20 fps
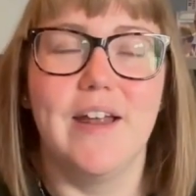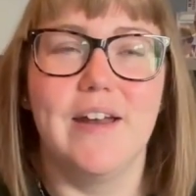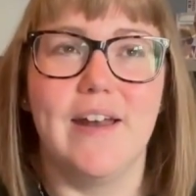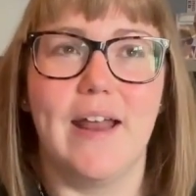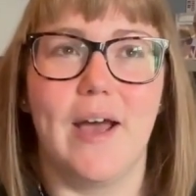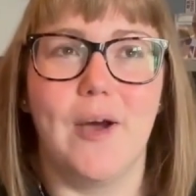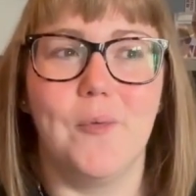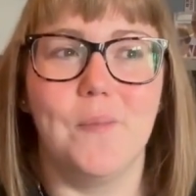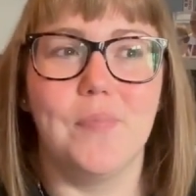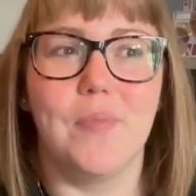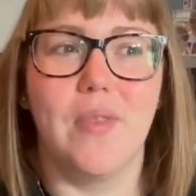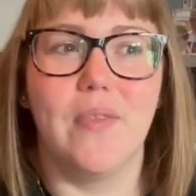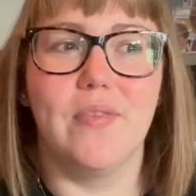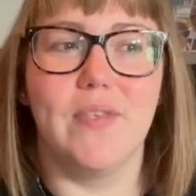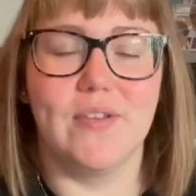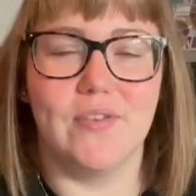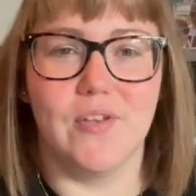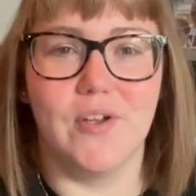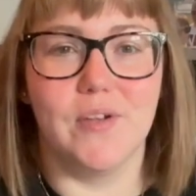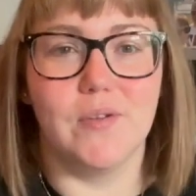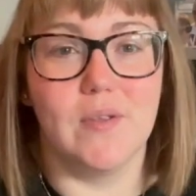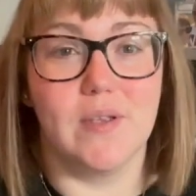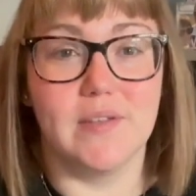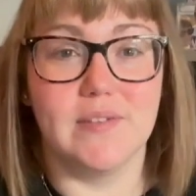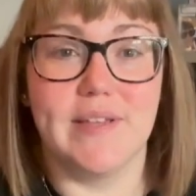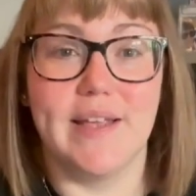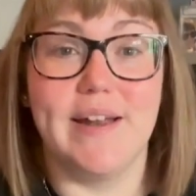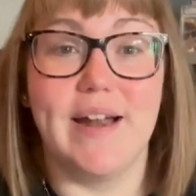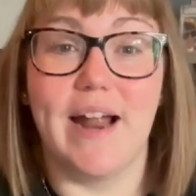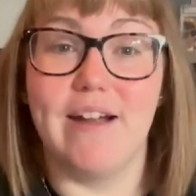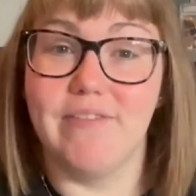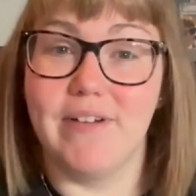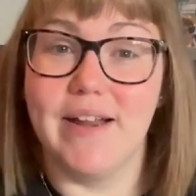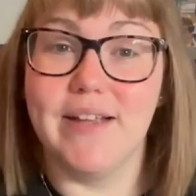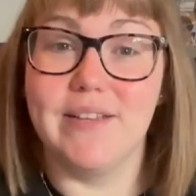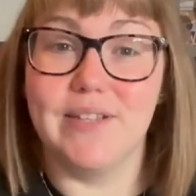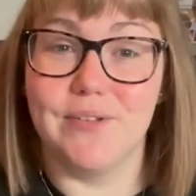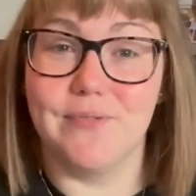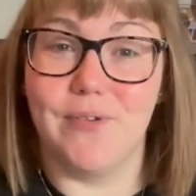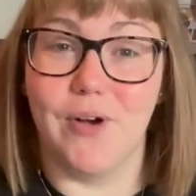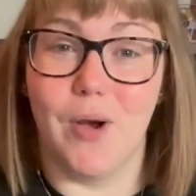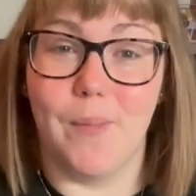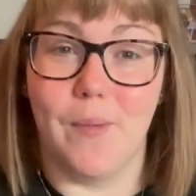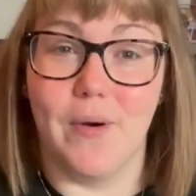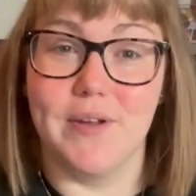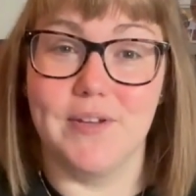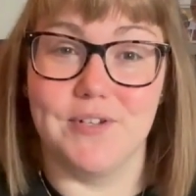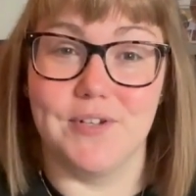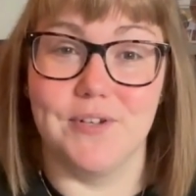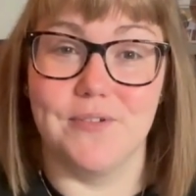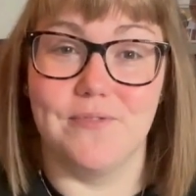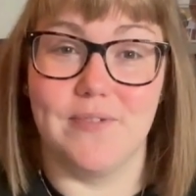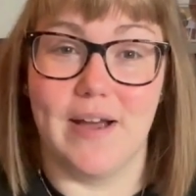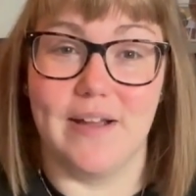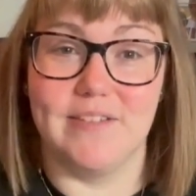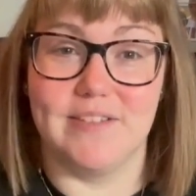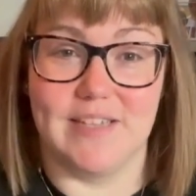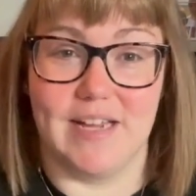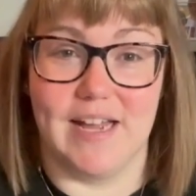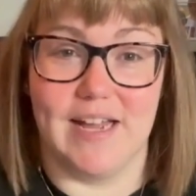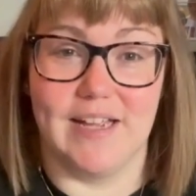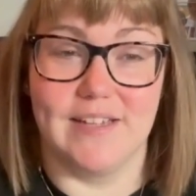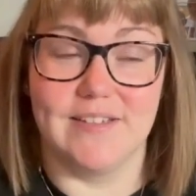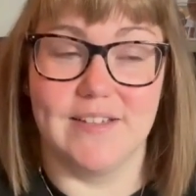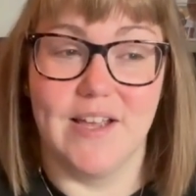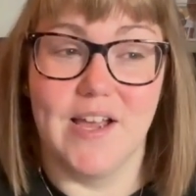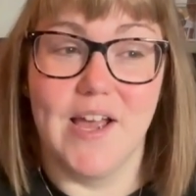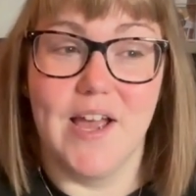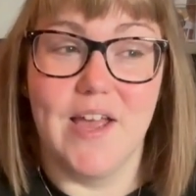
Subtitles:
Now, this goes without saying, I rated this 4.25 stars.